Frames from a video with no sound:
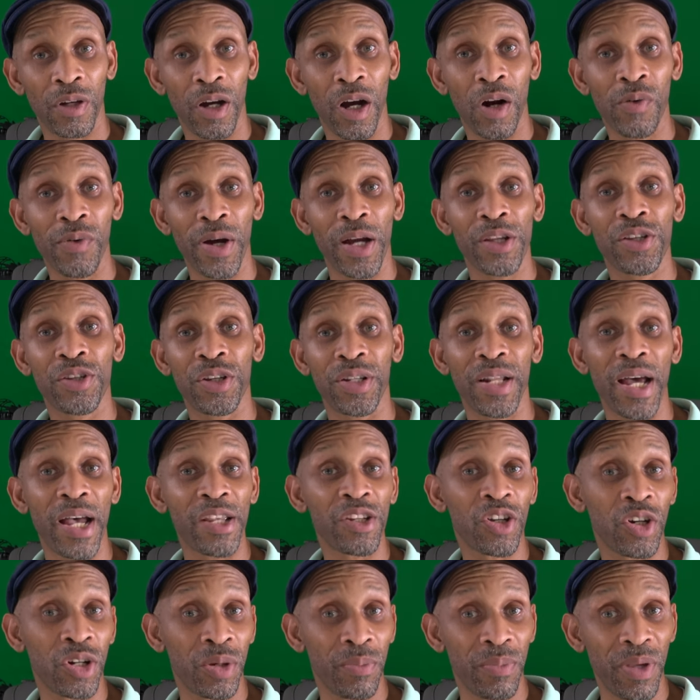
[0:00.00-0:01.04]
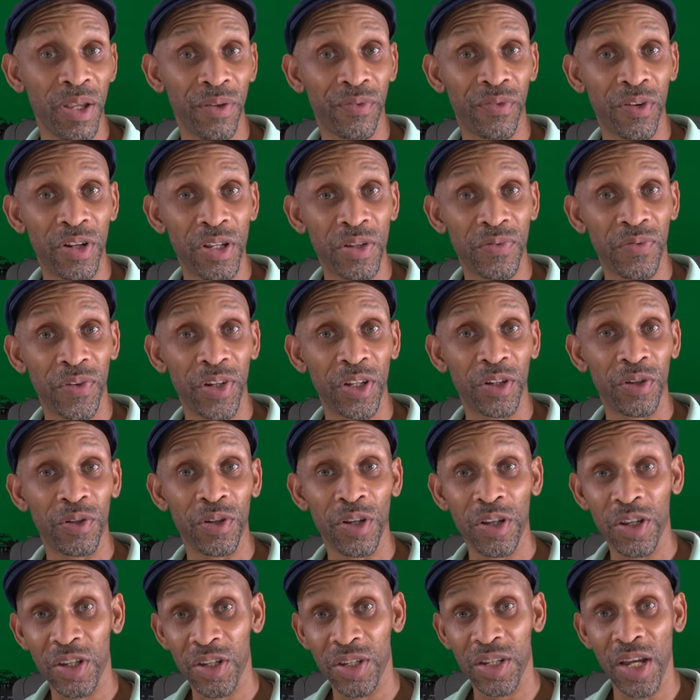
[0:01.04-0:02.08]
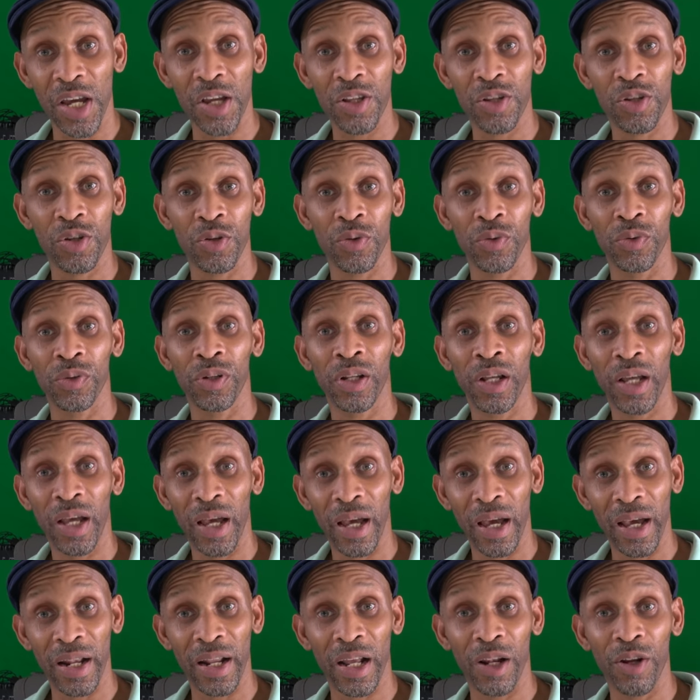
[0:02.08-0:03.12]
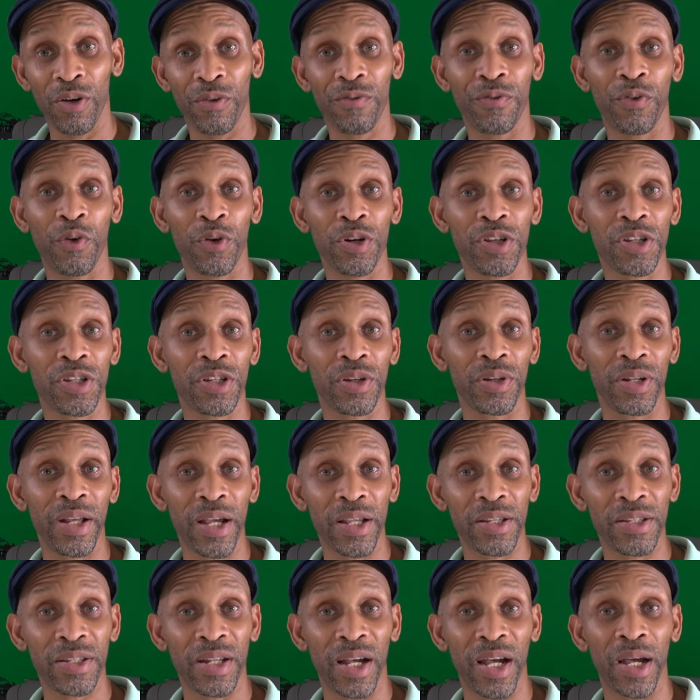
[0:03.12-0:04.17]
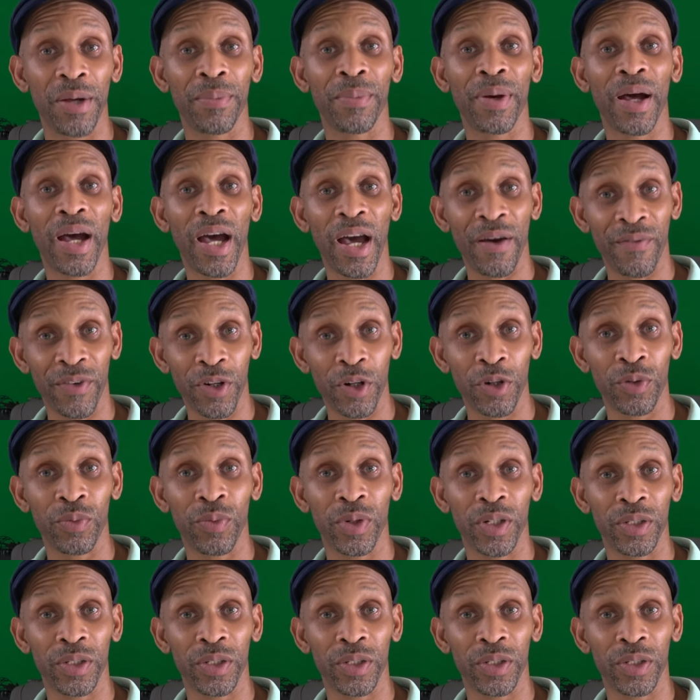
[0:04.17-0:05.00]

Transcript: All right, so that's gonna be it for this video. Stay tuned and I look forward to see you next time. Have a good